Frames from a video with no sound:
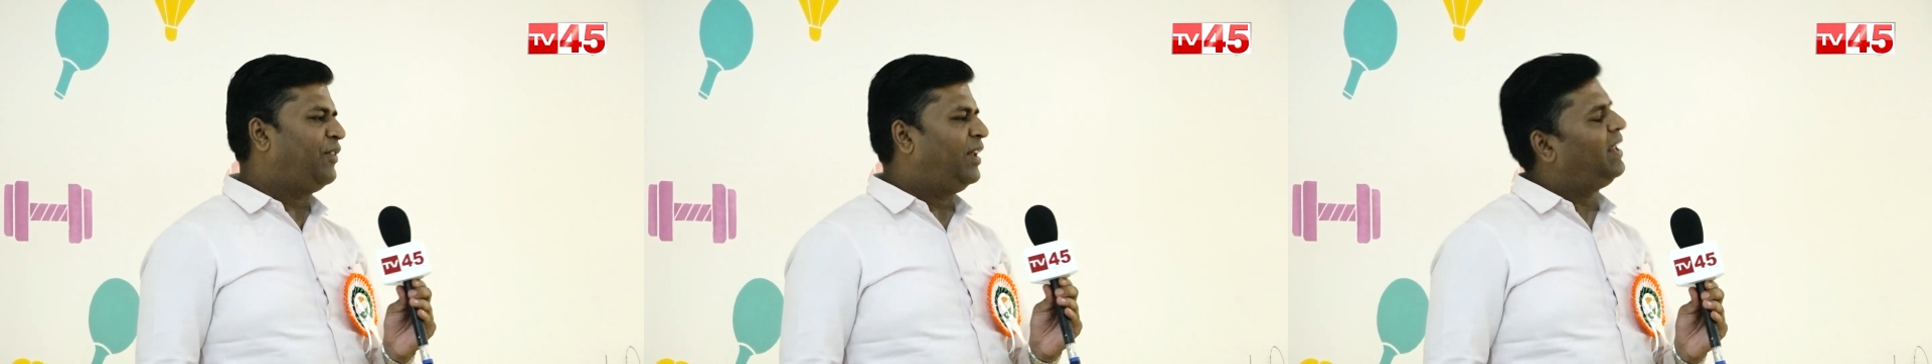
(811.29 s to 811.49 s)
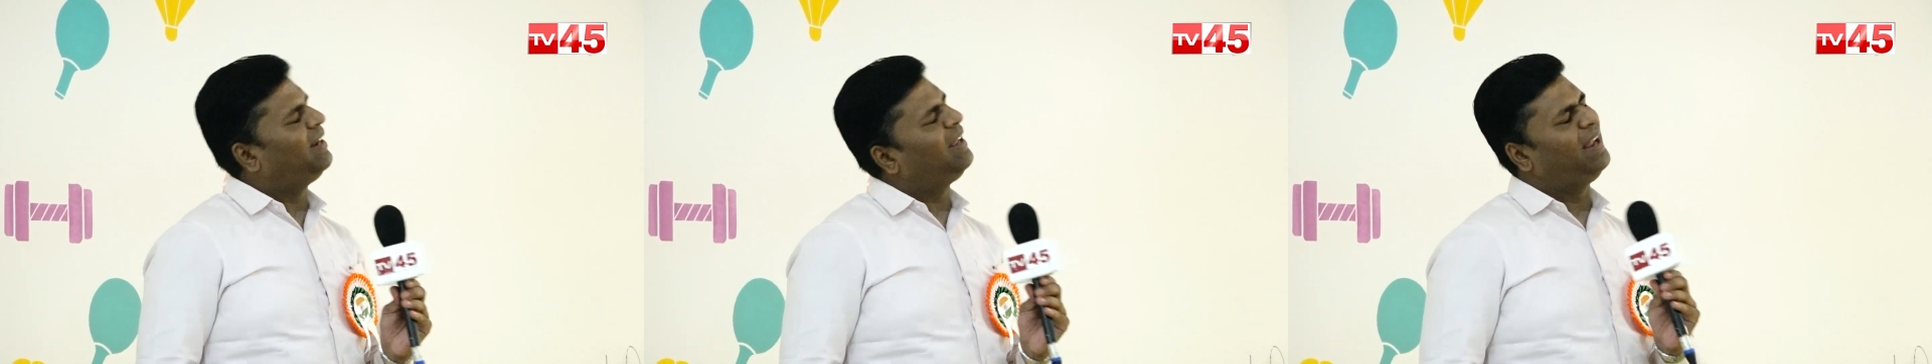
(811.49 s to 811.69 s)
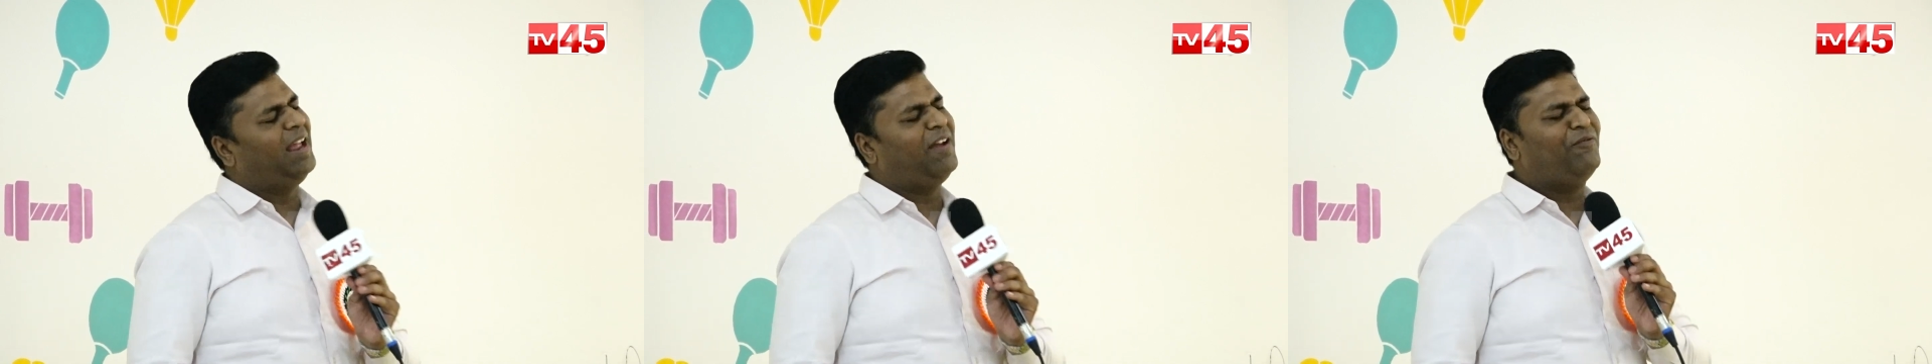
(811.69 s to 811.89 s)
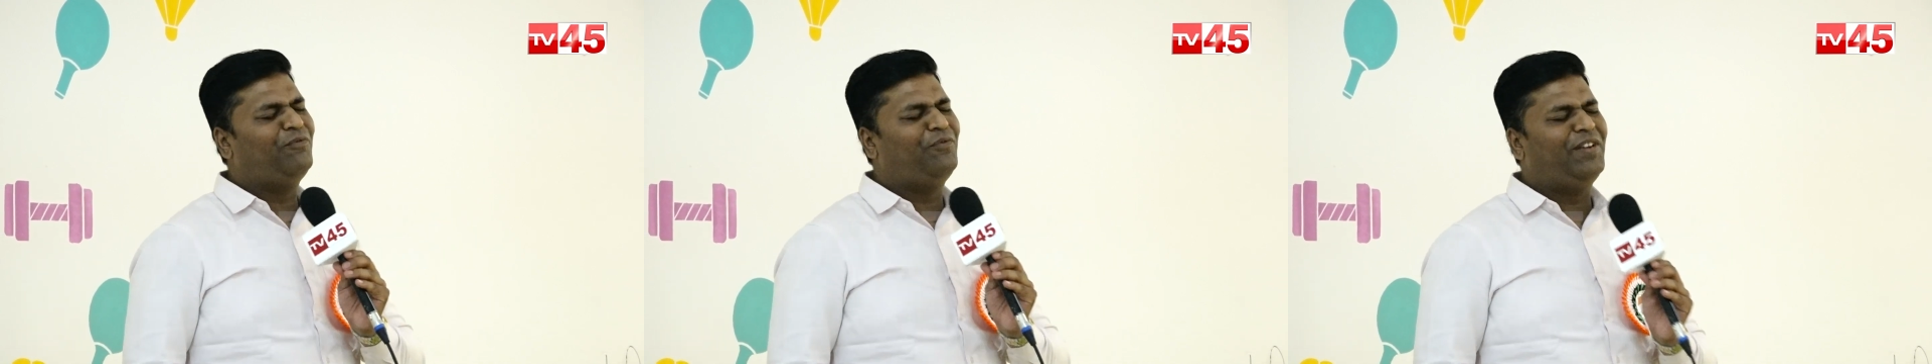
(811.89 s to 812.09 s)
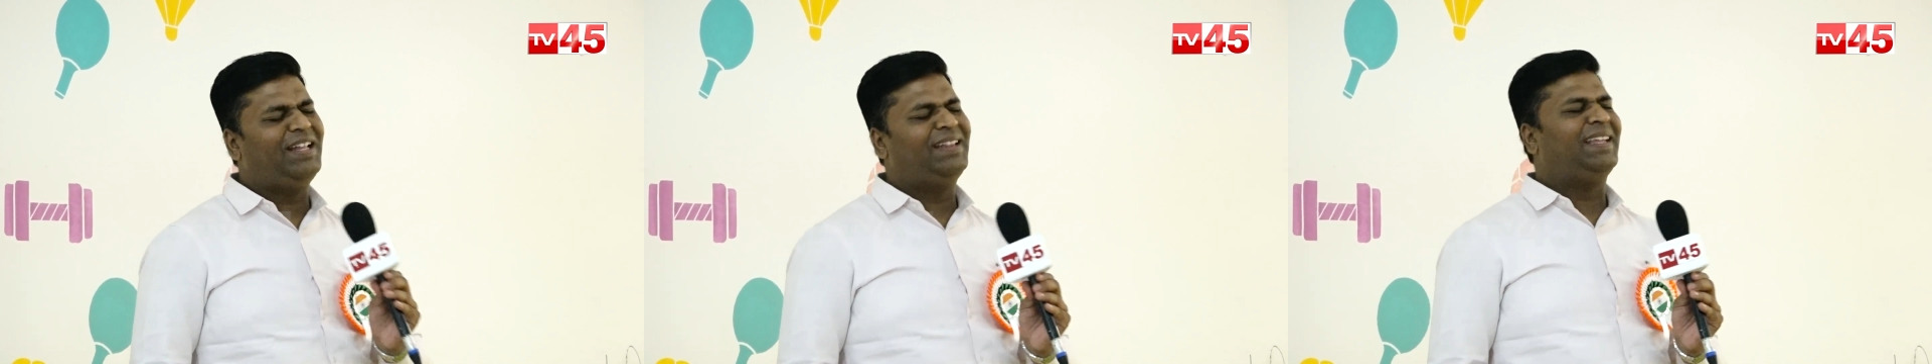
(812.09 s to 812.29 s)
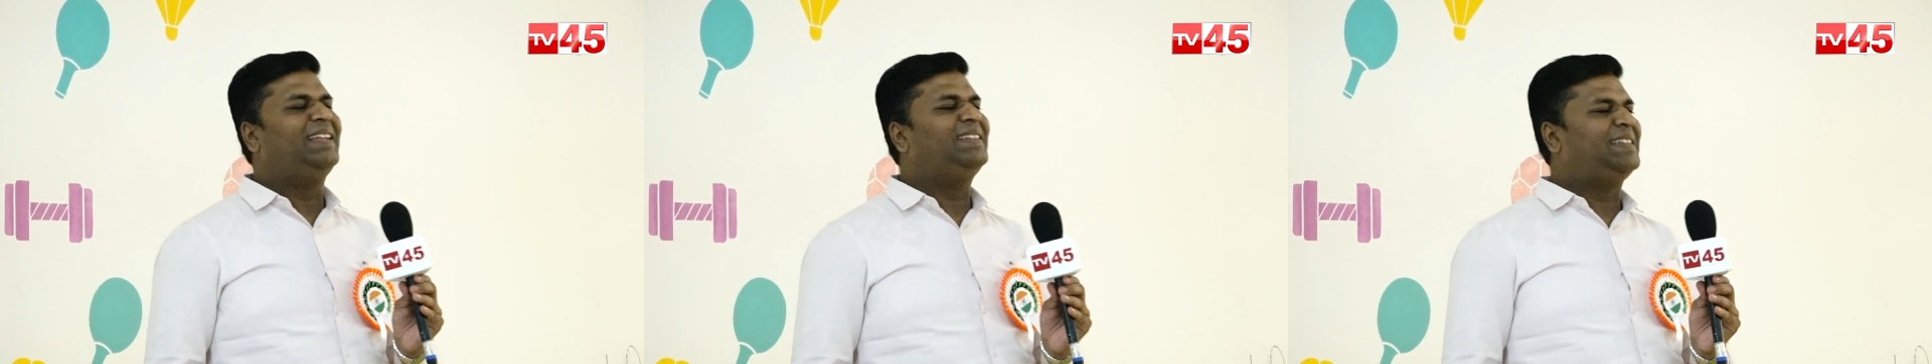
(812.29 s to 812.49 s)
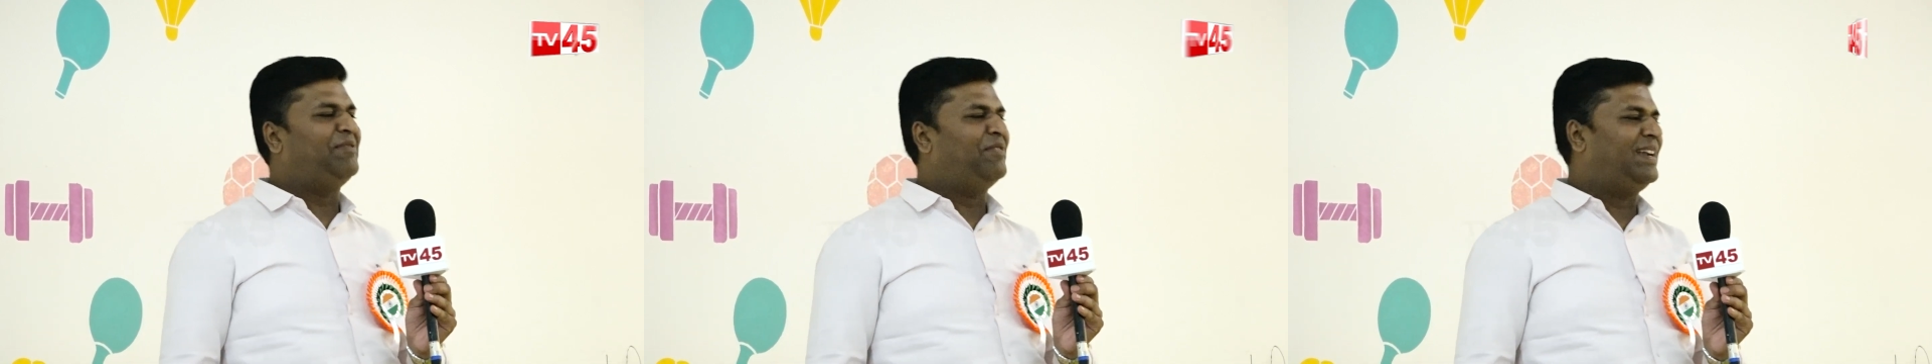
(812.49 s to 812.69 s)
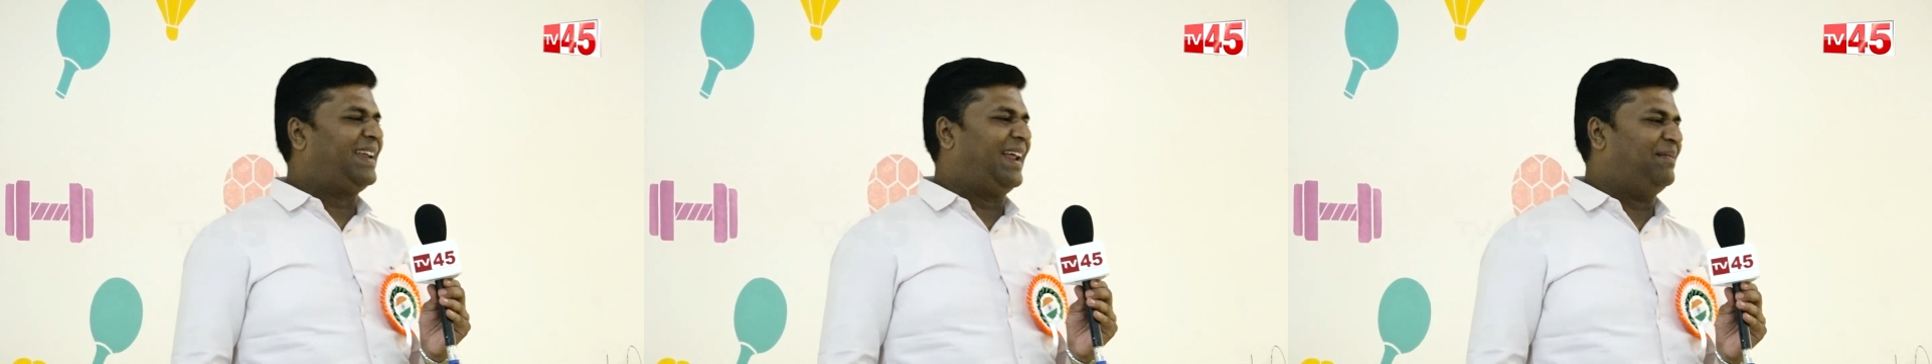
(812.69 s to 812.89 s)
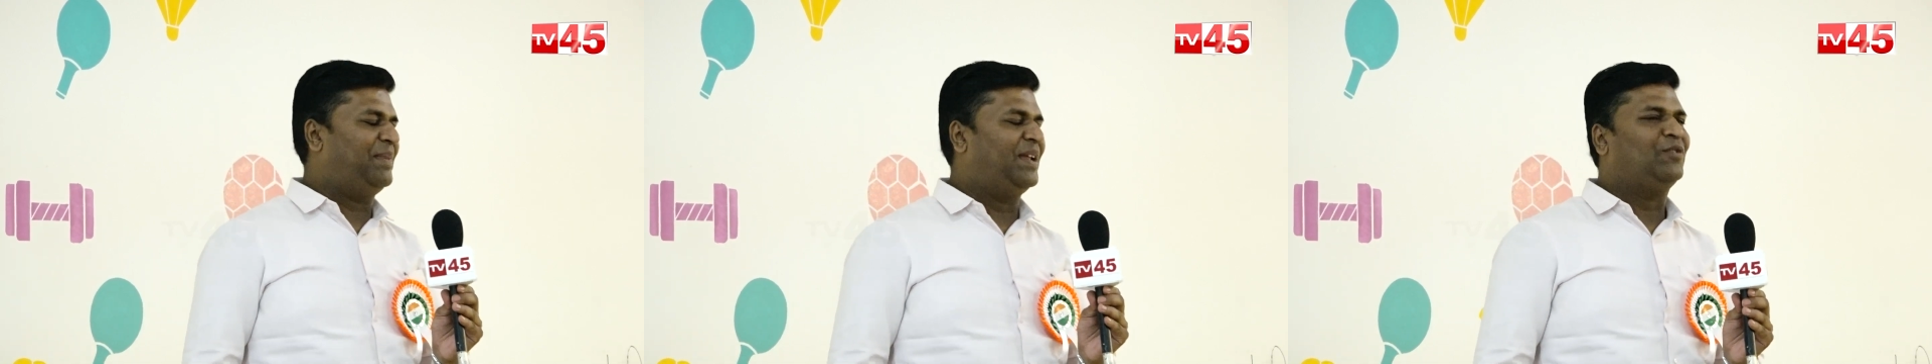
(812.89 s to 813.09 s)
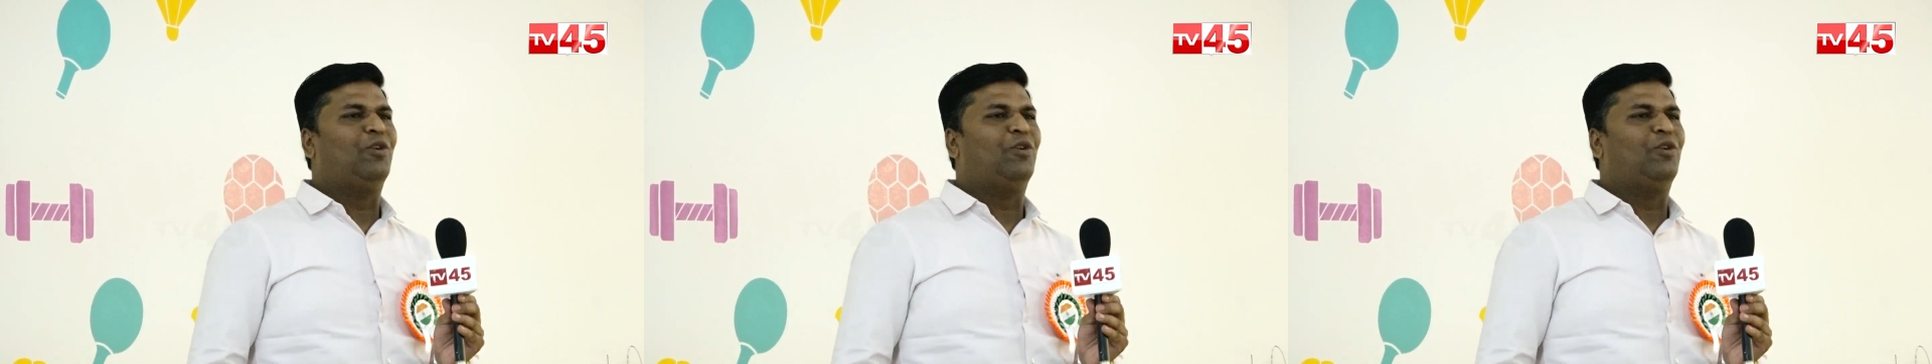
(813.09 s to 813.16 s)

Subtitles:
falana, everything she will tell me.